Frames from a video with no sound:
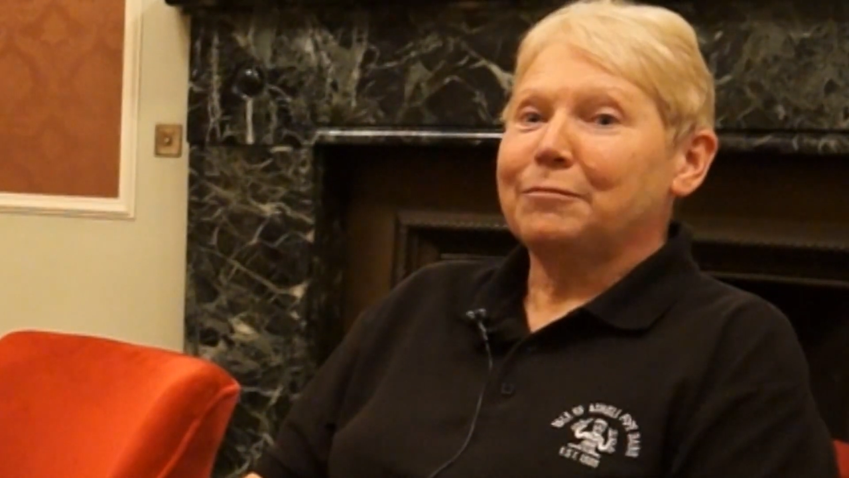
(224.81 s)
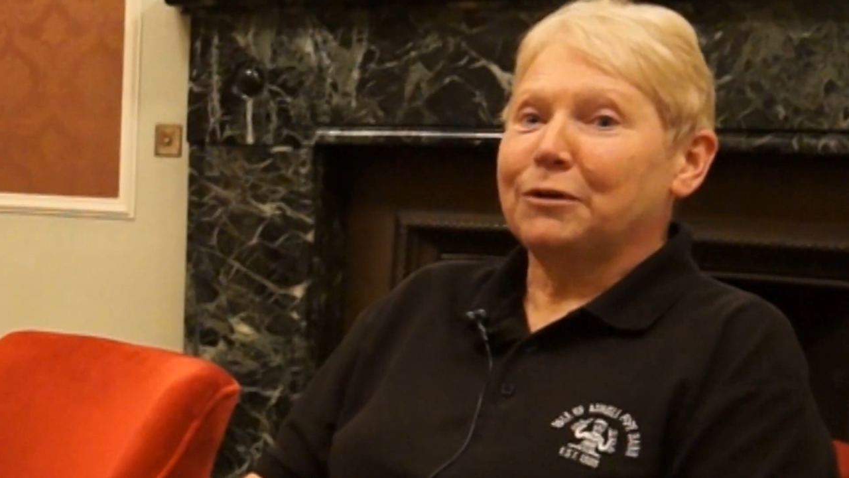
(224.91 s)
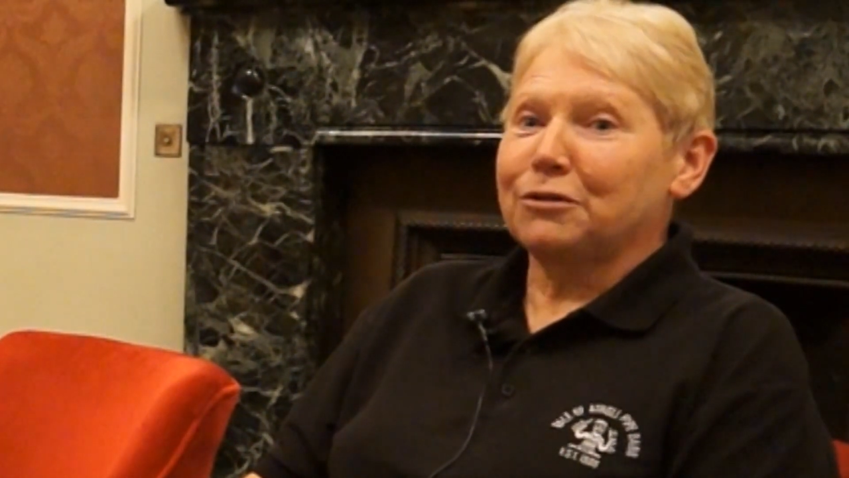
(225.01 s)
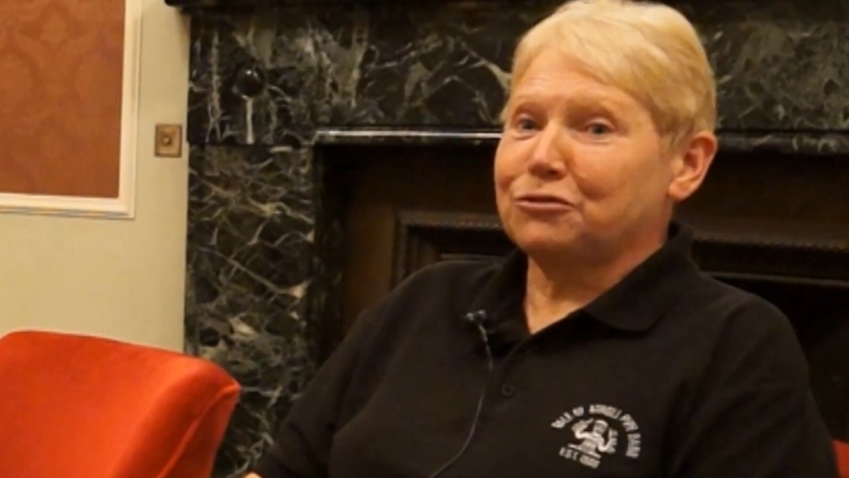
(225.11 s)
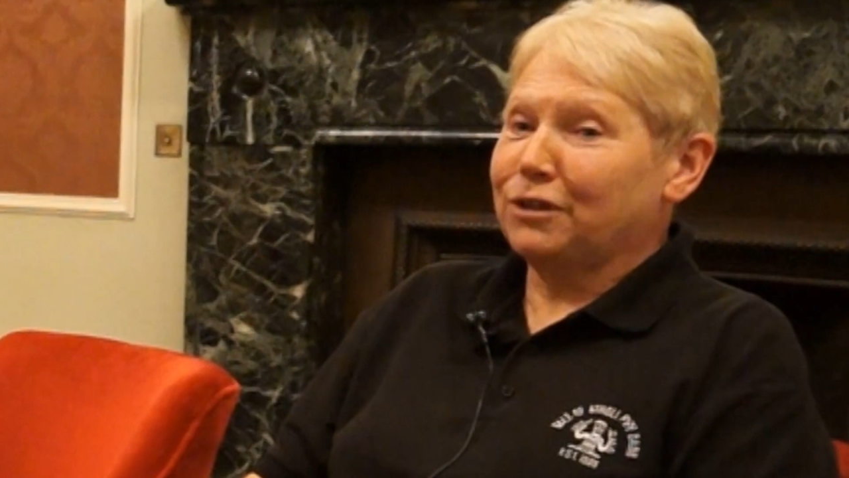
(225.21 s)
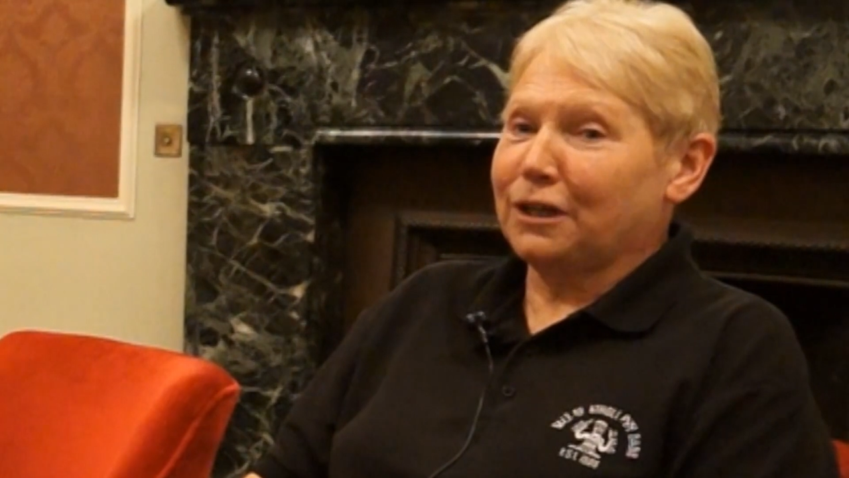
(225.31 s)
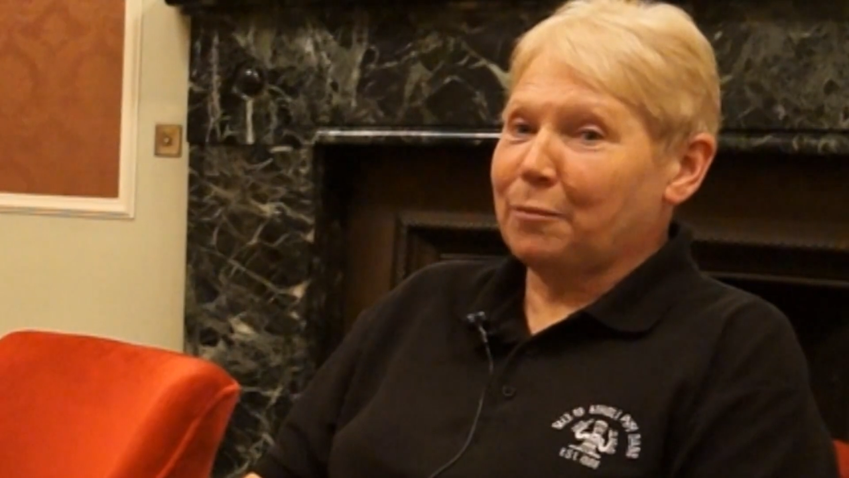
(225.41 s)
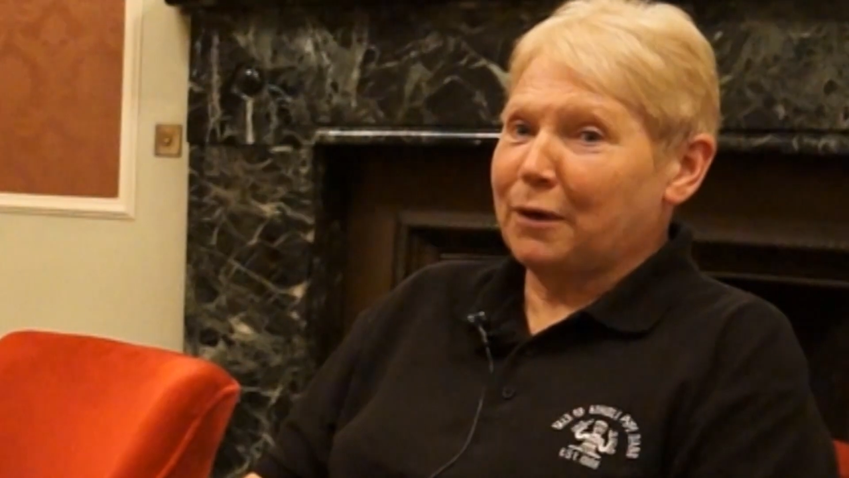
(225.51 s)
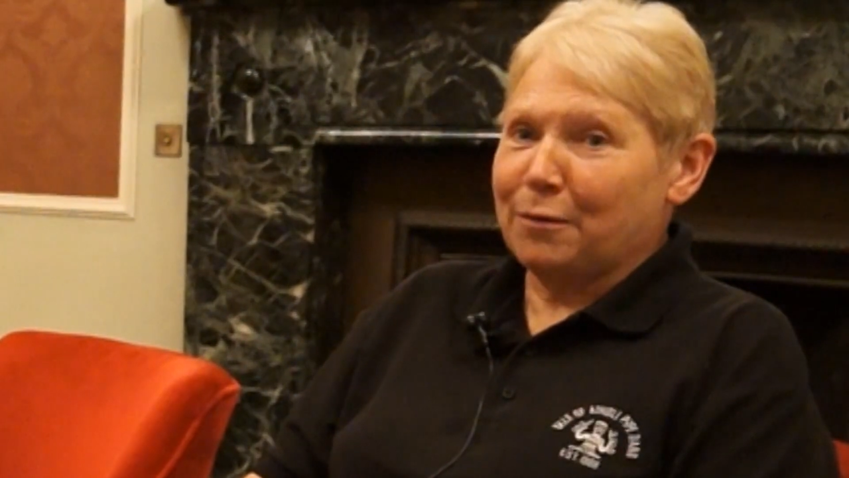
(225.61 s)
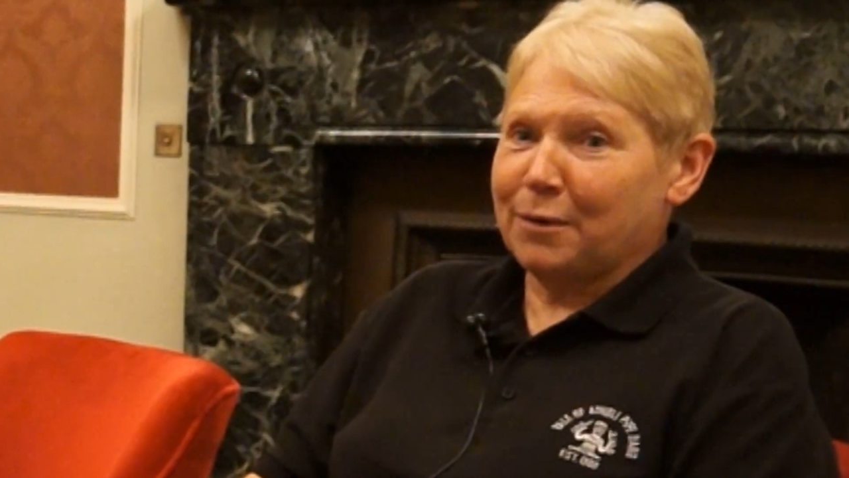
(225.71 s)
because running a
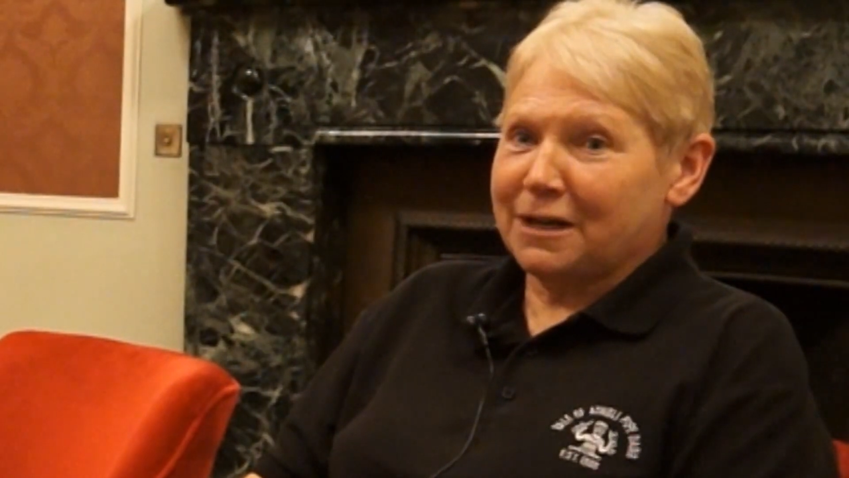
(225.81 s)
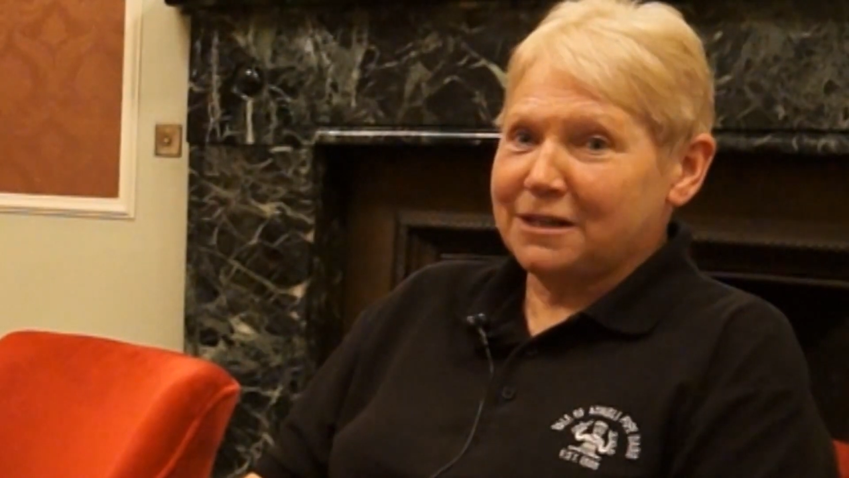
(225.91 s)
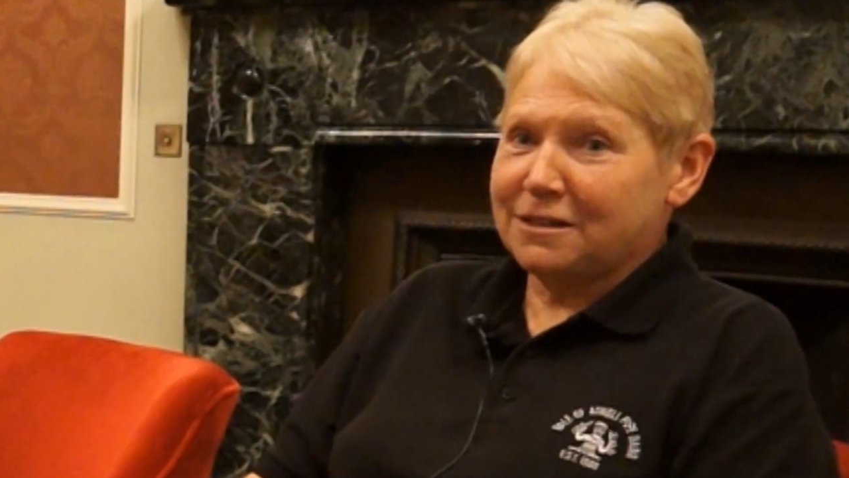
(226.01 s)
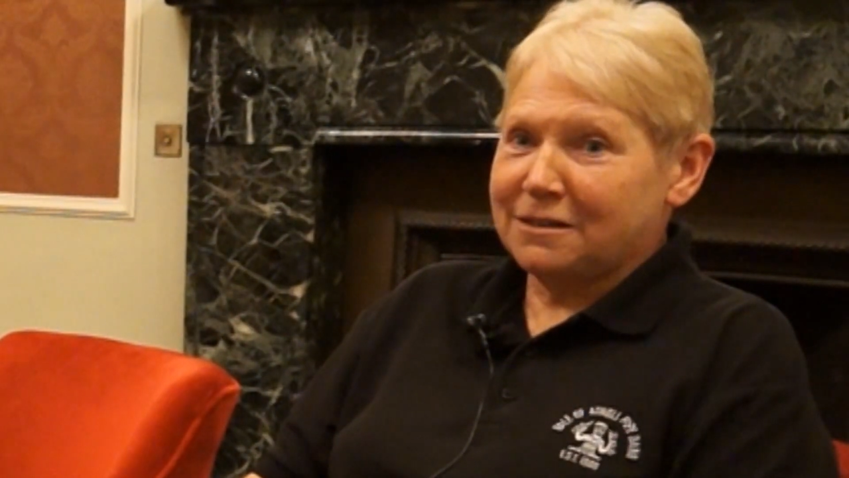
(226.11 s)
pipe band